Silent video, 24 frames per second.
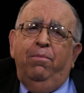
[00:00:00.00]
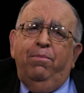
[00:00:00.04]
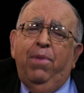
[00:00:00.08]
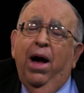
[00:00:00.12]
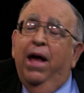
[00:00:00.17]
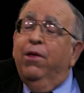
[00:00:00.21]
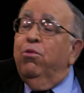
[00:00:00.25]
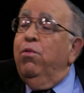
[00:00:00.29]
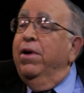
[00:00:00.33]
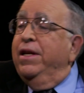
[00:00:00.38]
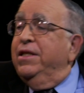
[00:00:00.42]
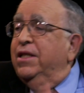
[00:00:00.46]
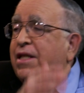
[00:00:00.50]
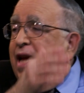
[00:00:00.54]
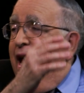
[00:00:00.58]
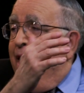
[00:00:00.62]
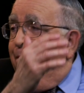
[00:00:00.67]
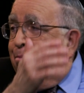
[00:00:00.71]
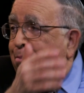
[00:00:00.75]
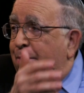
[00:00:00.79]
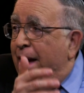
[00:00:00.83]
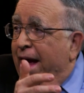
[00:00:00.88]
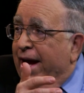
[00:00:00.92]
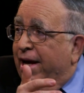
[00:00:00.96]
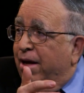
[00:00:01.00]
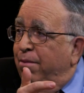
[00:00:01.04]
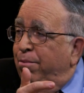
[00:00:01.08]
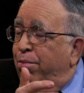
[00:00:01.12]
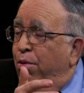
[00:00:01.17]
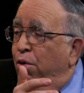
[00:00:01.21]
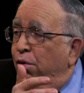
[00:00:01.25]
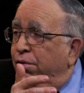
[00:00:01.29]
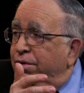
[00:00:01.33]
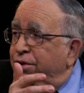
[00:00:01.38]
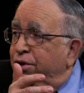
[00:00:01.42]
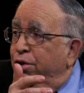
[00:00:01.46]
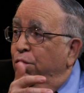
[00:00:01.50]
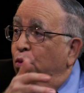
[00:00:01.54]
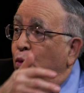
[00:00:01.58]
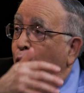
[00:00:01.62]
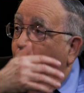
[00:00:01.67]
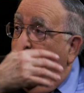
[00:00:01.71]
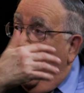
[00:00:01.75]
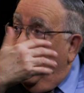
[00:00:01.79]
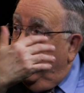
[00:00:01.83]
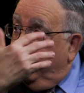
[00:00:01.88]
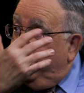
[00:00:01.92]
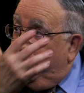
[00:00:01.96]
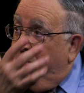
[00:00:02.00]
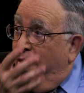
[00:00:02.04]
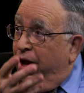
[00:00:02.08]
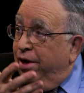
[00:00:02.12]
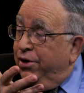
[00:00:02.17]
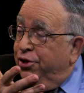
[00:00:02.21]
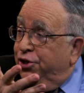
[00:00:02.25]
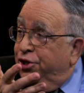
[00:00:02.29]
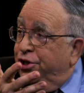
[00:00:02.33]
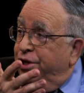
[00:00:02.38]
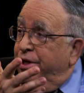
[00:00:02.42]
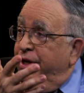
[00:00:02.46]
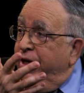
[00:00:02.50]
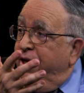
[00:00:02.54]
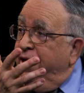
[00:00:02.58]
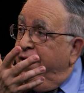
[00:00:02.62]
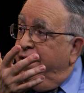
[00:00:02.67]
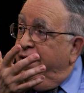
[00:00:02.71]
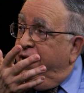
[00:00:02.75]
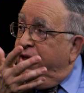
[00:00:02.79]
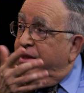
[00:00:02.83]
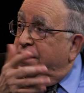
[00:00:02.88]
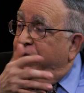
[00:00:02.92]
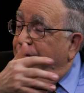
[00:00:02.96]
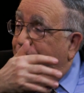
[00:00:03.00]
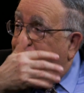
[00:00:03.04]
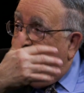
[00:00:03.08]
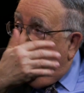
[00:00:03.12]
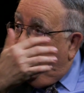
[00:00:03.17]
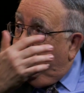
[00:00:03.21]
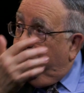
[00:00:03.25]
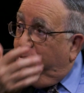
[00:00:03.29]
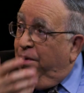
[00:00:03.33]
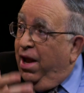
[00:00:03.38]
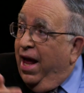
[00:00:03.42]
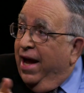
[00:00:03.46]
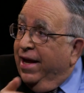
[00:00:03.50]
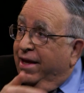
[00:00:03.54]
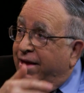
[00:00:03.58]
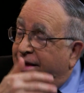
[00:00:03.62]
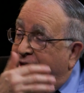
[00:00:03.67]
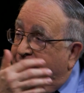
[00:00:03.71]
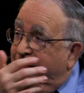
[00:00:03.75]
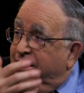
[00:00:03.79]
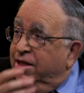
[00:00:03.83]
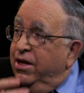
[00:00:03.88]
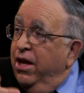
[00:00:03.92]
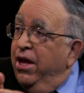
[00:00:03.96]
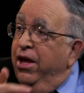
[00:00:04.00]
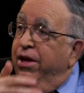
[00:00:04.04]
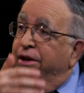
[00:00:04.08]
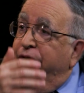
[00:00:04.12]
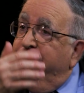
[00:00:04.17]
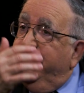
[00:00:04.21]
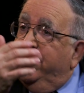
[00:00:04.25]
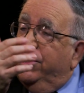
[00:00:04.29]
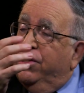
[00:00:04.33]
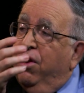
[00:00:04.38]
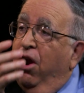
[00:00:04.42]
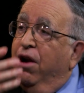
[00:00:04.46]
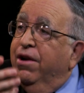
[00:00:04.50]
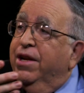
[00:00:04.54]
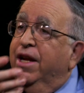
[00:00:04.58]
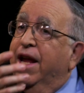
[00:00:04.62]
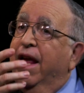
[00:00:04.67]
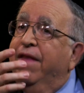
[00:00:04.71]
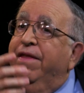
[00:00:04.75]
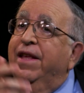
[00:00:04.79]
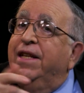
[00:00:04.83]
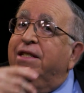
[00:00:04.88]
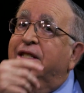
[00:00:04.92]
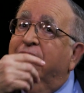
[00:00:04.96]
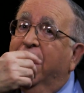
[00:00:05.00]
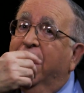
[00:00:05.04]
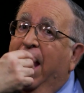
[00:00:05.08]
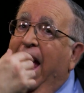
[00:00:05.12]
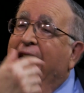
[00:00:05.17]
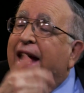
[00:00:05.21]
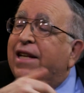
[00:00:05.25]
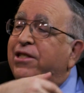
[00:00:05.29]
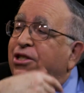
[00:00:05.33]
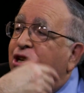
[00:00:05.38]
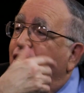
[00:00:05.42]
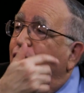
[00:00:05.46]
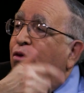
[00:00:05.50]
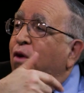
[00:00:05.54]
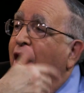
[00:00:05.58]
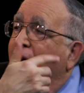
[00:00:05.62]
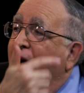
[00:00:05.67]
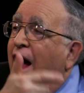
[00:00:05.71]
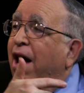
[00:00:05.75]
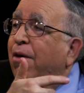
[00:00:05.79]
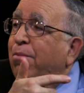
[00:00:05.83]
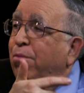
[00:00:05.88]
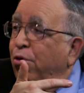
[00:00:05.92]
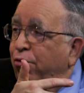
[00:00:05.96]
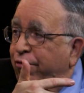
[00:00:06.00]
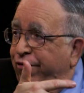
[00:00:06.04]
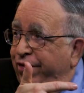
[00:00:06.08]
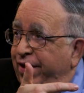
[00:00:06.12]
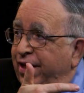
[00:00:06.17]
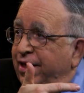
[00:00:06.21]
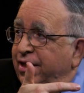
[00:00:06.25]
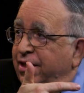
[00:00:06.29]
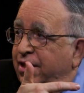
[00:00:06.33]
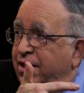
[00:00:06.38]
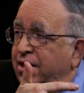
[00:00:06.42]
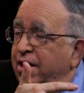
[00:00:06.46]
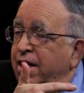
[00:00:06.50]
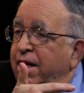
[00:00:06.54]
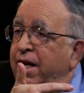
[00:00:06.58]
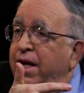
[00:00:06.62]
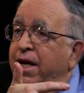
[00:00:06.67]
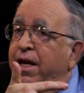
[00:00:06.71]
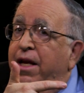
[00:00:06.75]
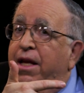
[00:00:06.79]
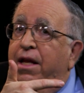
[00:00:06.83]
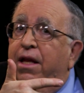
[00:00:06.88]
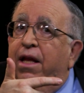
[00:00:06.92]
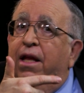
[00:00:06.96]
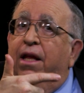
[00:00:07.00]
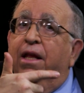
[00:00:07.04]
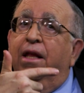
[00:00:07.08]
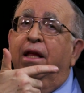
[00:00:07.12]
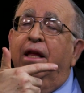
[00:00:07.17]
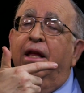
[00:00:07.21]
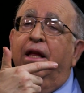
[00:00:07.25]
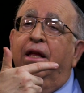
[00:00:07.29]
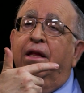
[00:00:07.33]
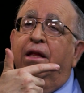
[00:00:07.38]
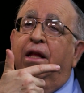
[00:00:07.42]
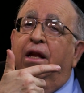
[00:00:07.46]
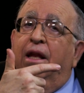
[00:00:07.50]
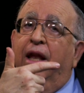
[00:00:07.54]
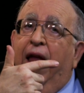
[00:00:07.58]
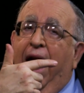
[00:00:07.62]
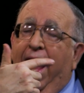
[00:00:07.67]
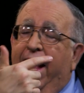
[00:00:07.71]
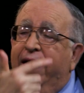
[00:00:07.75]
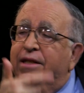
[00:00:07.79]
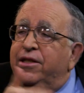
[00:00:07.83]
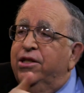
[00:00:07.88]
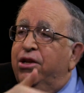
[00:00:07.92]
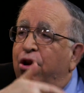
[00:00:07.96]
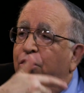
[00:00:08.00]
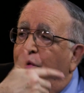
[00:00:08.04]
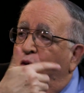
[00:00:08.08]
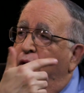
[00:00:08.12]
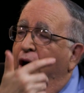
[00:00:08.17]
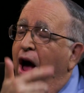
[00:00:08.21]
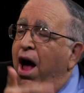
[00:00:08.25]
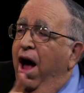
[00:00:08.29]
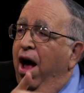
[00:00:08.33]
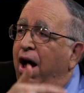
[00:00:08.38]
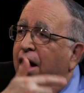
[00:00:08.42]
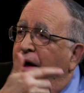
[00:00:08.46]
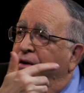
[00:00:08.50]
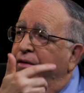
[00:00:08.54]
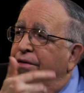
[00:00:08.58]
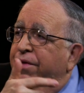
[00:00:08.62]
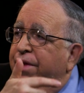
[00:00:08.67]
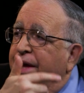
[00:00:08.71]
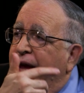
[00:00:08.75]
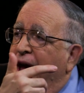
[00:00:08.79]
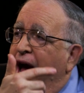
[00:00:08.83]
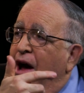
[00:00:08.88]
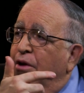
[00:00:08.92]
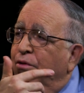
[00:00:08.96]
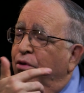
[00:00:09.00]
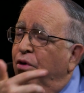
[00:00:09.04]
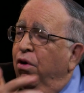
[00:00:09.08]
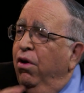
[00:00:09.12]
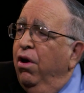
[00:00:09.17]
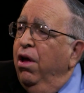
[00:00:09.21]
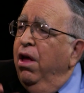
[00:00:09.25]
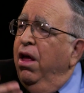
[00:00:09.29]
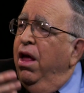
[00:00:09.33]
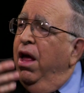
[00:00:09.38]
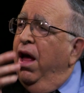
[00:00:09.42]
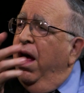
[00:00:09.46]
By the way, Sam Peckinpah's The Wild Bunch is a film like this. You start to get these last hurrah movies, the last hurrah of the outlaw.